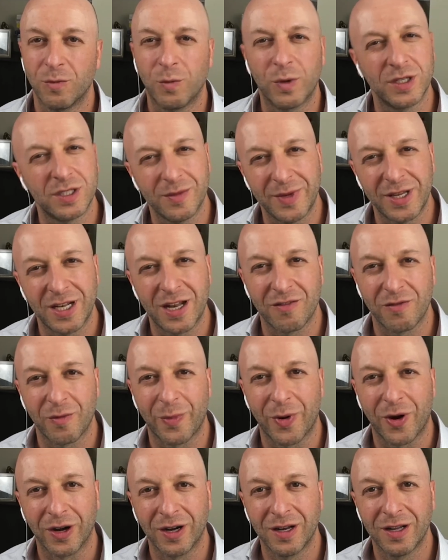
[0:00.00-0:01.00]
What does it mean to have a
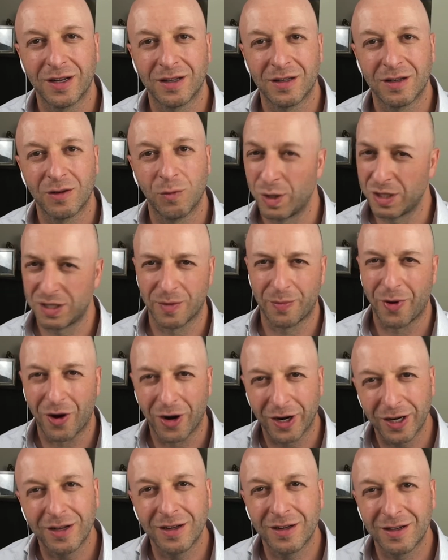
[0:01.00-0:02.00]
part? What is a
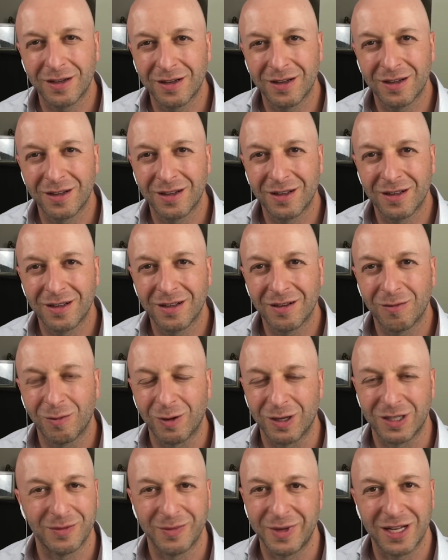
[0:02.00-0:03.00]
part?
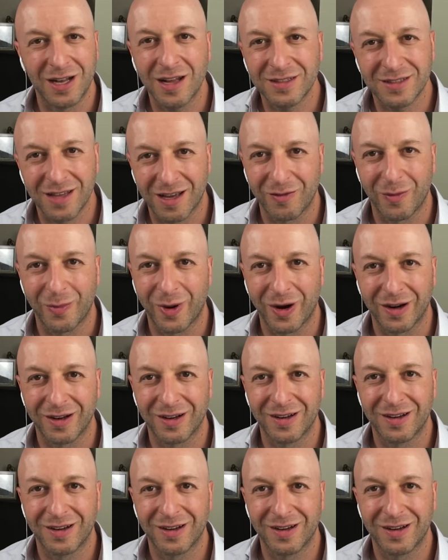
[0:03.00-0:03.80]
What does it mean not to have a part?